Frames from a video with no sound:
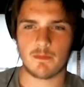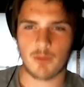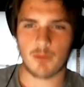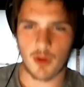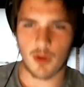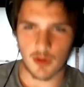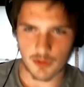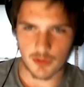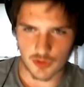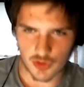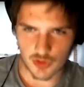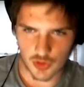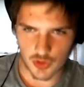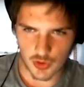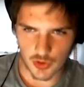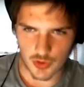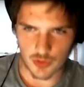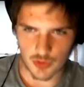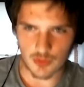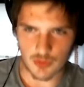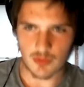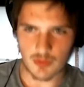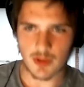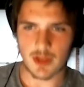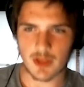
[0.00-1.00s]
Part
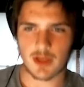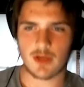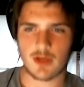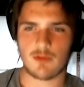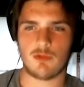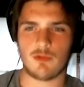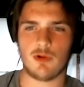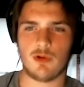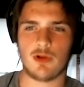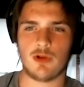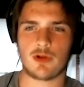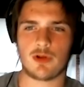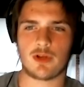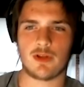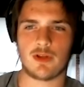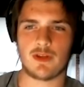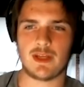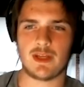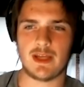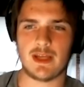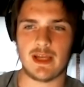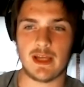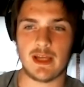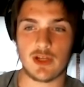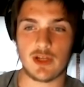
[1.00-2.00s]
2 will look at
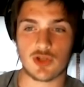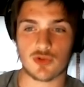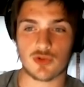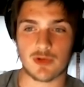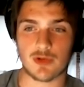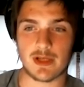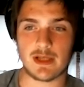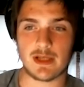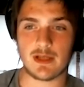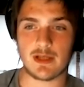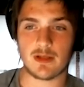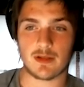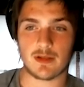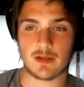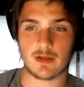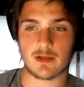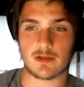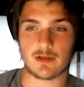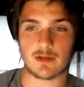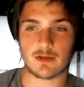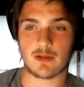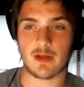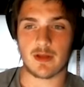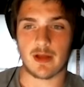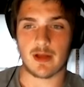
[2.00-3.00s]
the injury,
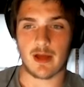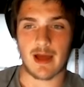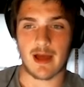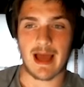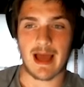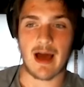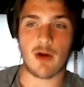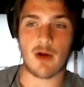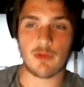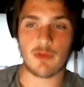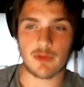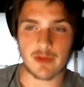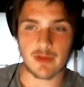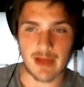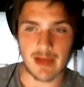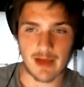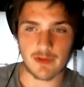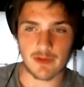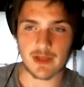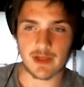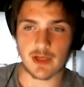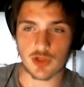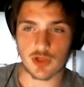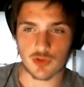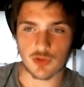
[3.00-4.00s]
how
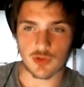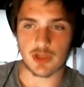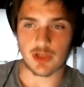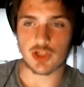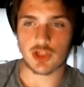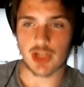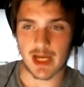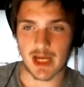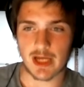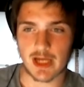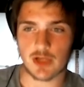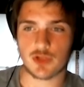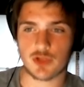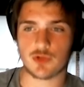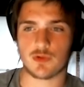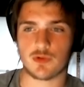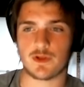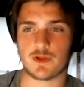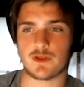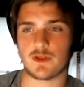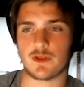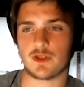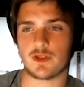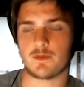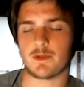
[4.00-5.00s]
the injury changed
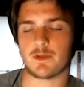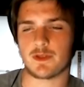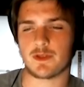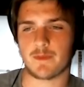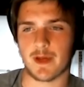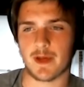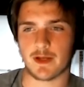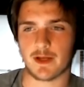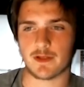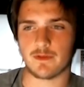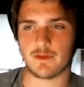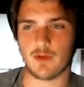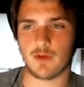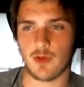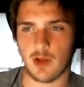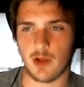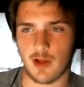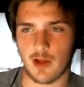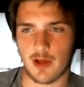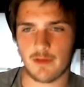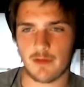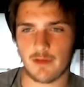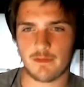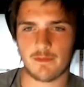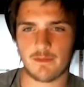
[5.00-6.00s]
Krista's perspective on
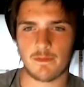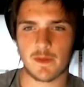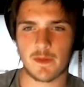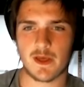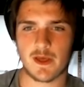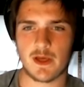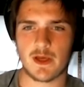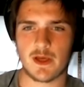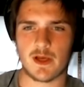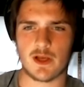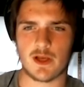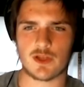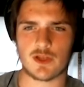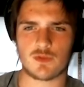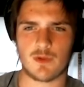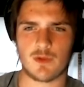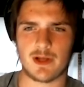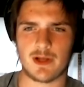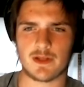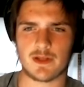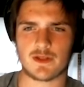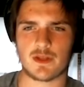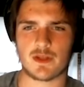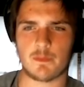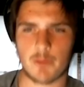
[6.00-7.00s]
life, as
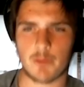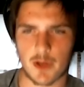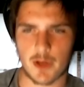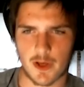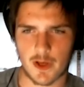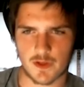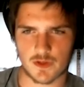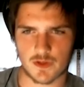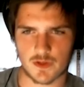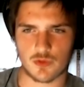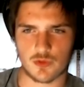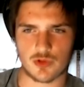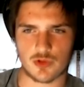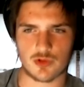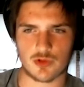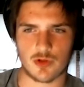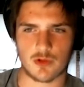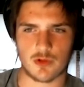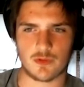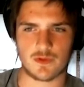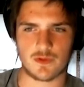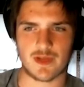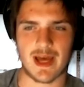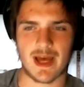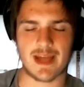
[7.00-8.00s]
well as the personal
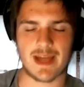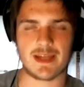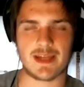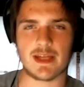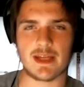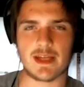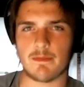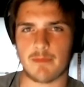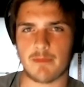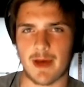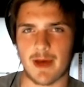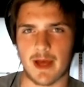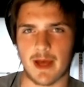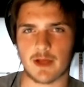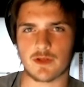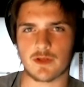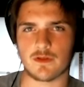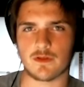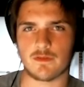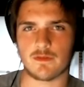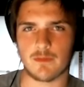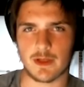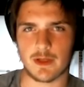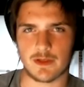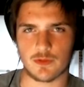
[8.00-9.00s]
struggles and impact
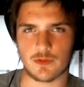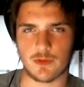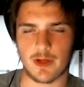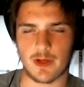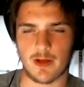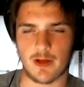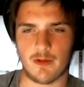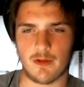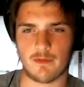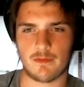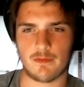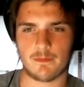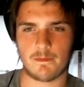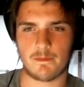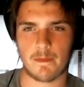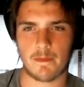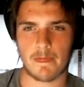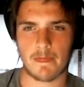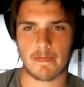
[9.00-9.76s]
of mental health.